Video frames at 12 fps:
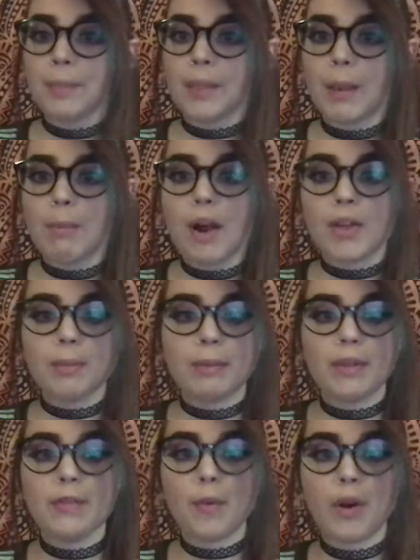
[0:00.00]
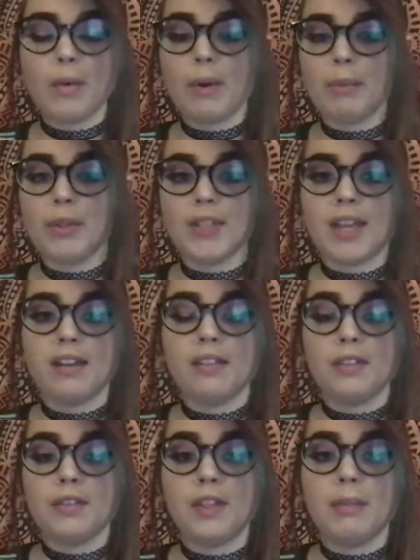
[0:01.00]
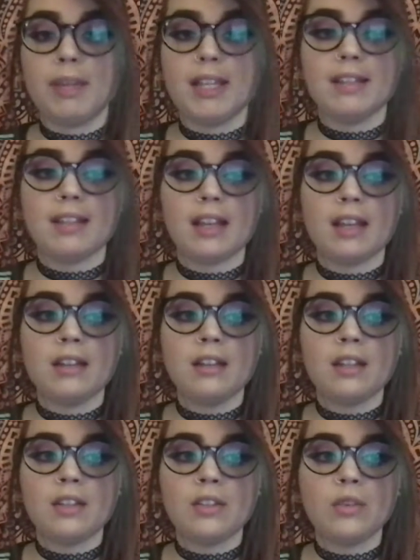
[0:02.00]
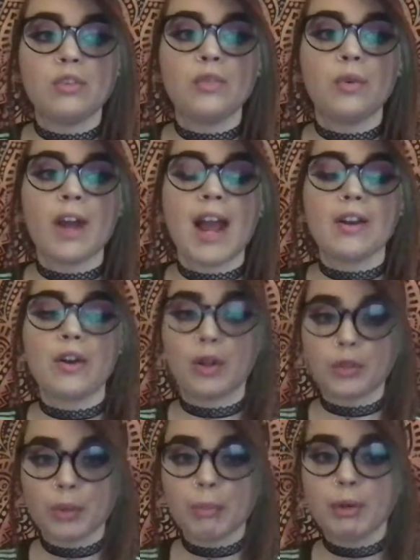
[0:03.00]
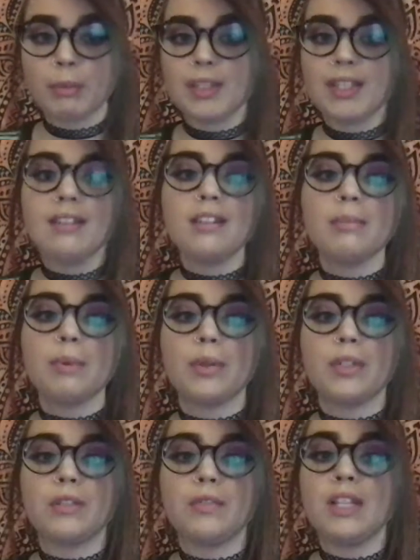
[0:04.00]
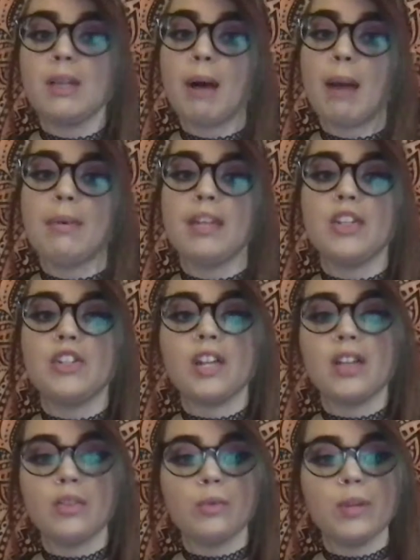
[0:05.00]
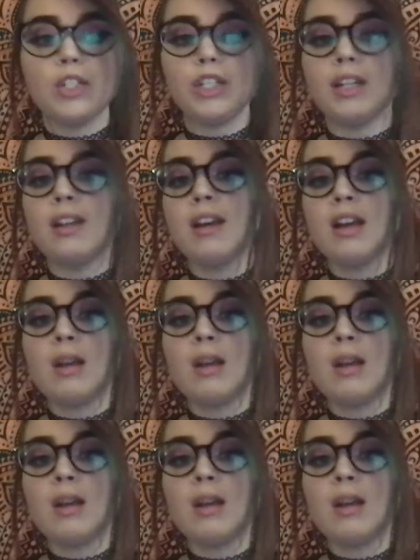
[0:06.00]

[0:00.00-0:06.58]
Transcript: Approximately 41% of the Philippines' land is used for agricultural purposes, both to feed the population in the region,